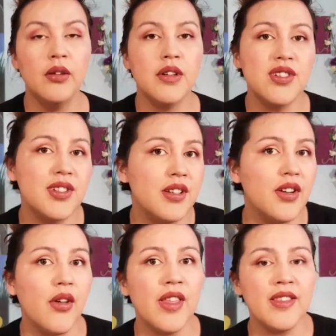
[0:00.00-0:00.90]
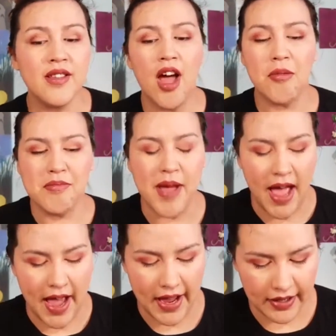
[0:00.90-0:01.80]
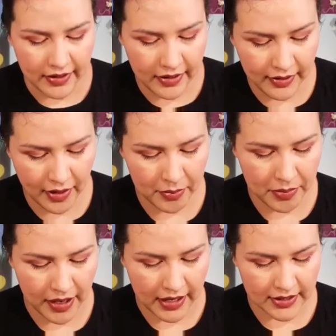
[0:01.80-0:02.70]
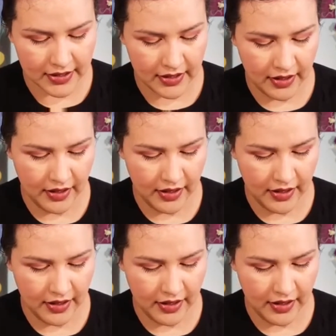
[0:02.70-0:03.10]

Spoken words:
which, you know, it's not bad, but